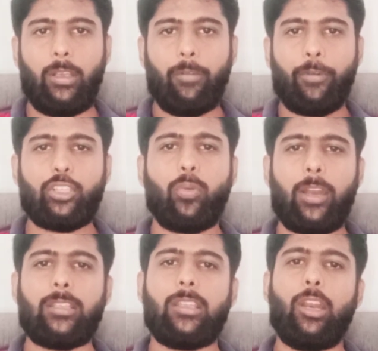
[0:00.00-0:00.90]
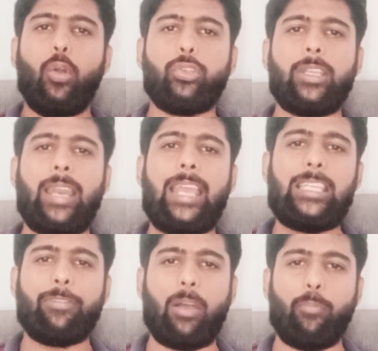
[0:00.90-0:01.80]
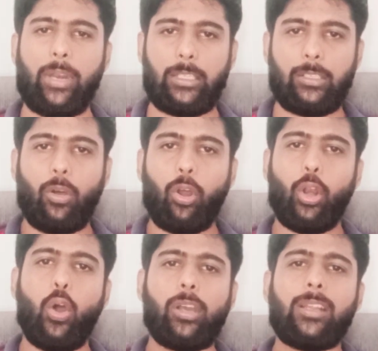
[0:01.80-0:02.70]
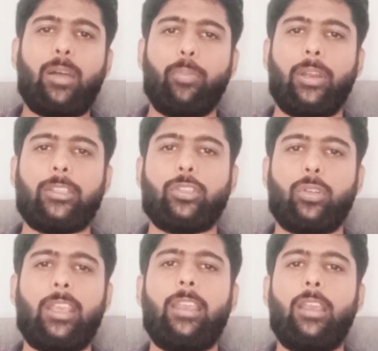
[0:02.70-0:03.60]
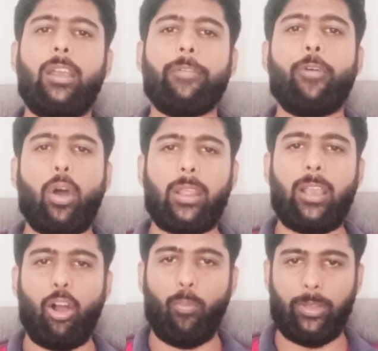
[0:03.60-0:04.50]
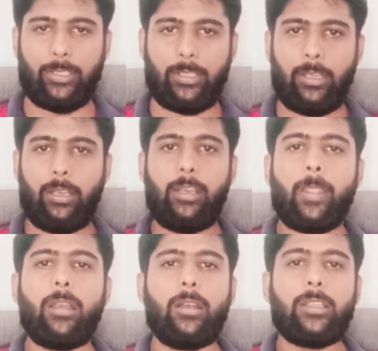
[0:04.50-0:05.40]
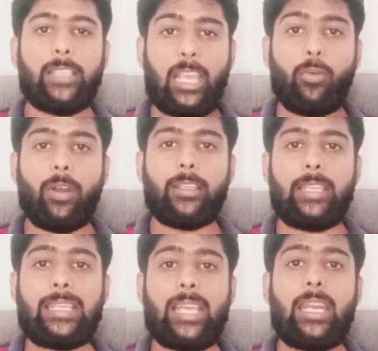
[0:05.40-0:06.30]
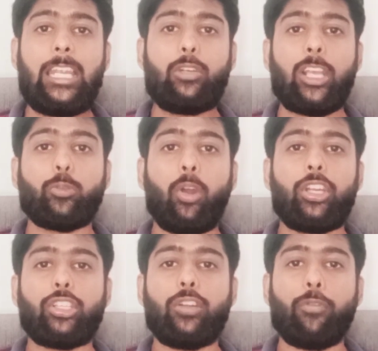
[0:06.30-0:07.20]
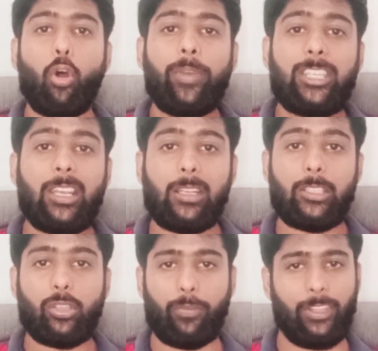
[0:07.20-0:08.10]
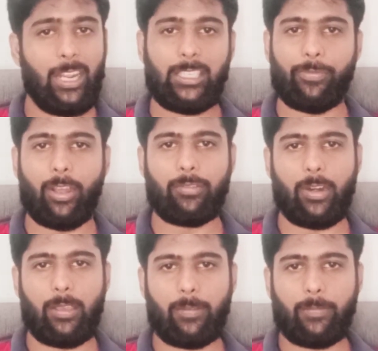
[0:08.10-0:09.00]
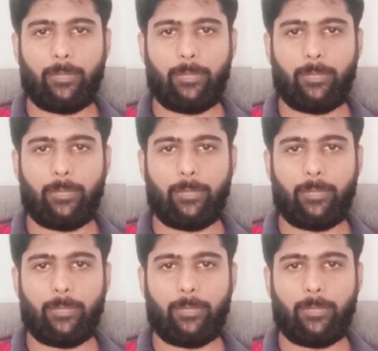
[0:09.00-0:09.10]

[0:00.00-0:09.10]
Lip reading: First one is losing native companies or local companies to the foreign governments. Second one is it can lead to exploitation of raw materials of the native country.